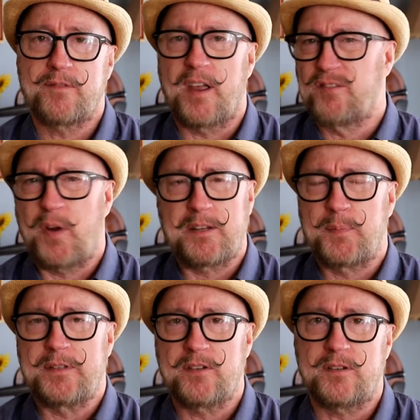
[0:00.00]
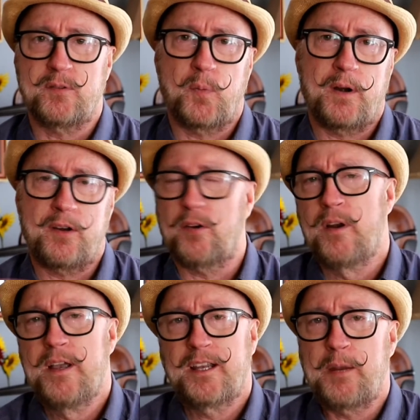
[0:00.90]
And transpositions where you're
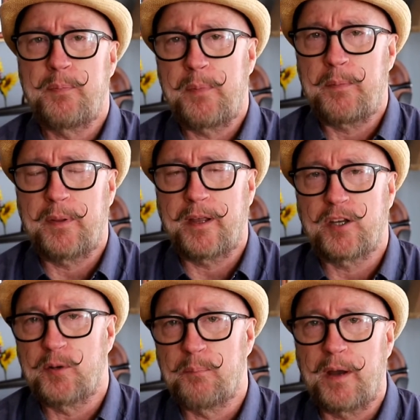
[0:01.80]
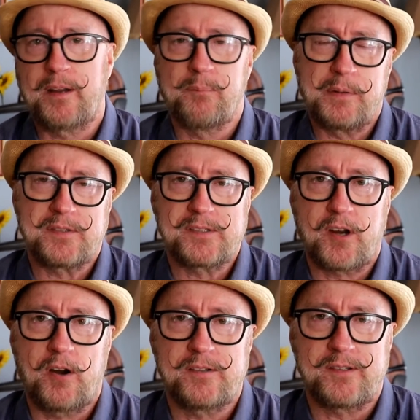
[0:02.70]
keeping maybe like your money and business
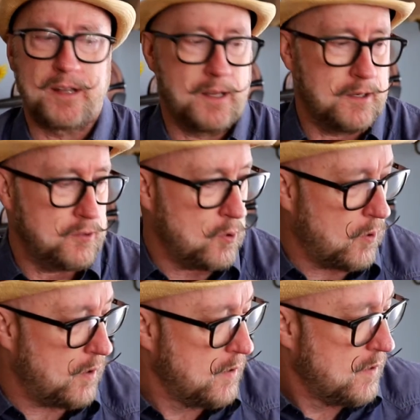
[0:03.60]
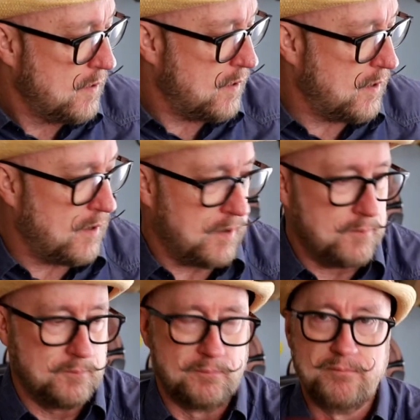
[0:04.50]
cards in your
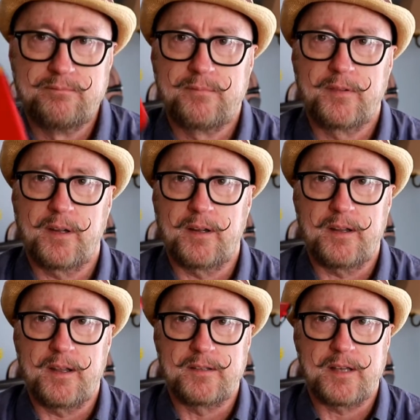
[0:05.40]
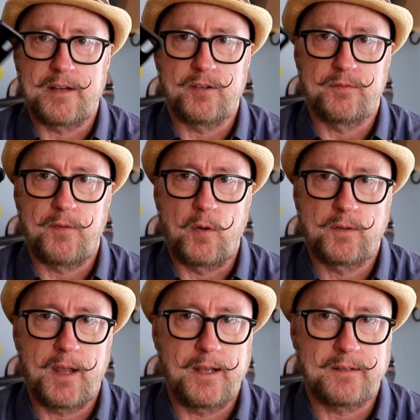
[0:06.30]
inside your
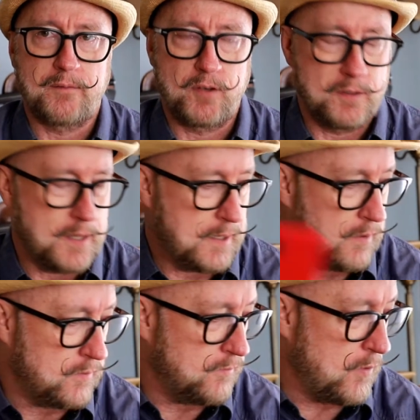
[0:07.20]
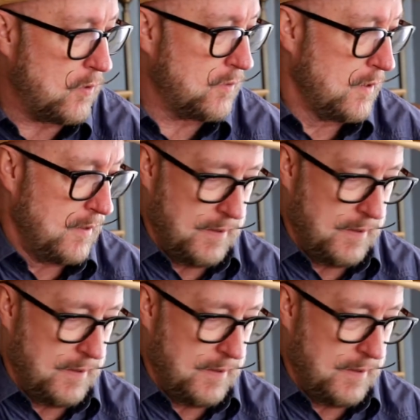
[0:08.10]
phone case after you take out the phone,